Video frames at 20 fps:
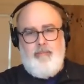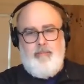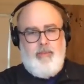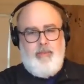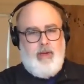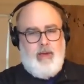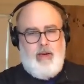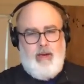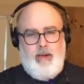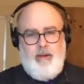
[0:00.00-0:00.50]

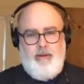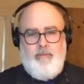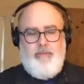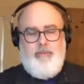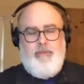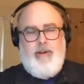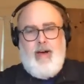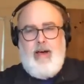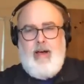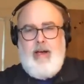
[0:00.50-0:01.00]
I
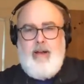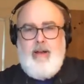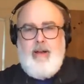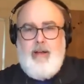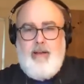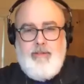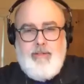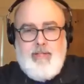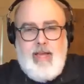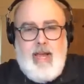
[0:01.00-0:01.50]
find, I
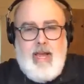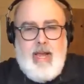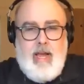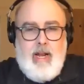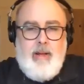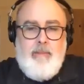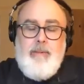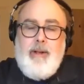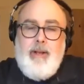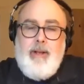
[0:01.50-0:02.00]
scan,
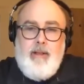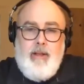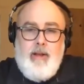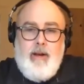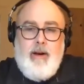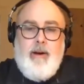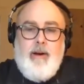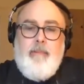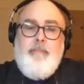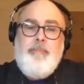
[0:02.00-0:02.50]
I put in
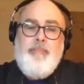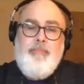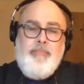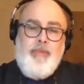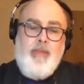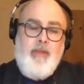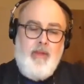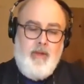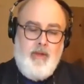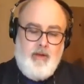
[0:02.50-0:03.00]
there.
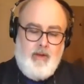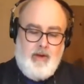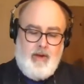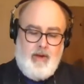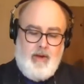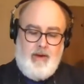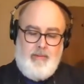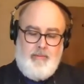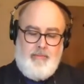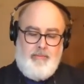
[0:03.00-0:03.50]

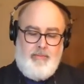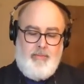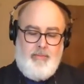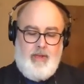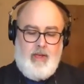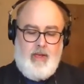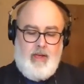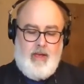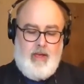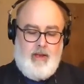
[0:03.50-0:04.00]

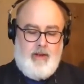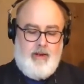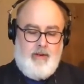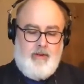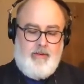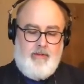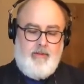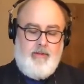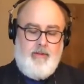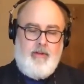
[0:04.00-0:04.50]
And
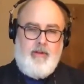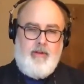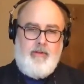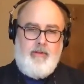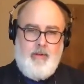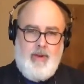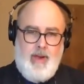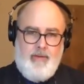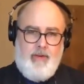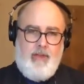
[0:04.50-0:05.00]
so
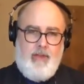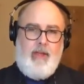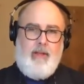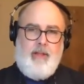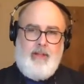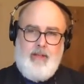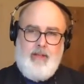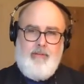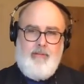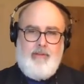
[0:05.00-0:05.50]
everything
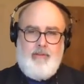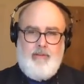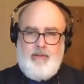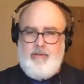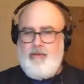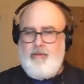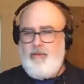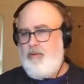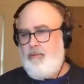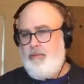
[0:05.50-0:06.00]
lives in the
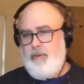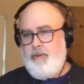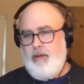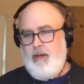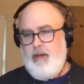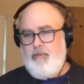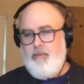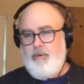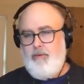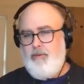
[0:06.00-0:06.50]
central
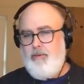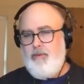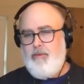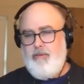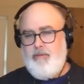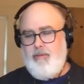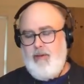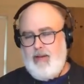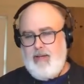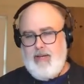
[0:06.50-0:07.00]
place, which is
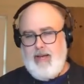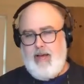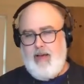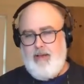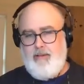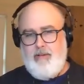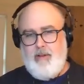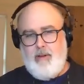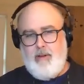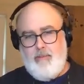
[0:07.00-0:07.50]

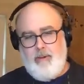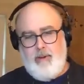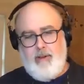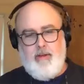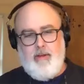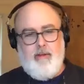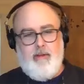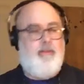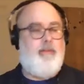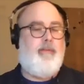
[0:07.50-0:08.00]
fantastic
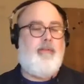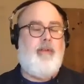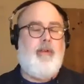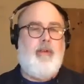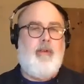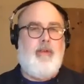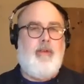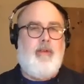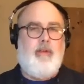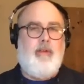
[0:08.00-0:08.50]
because
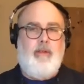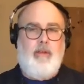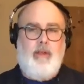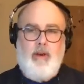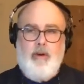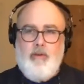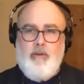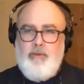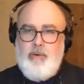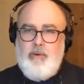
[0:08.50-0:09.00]

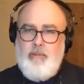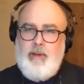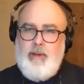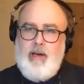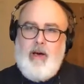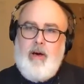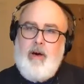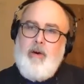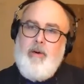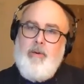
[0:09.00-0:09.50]
years from
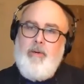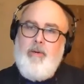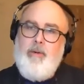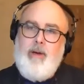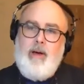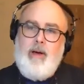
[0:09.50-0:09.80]
now,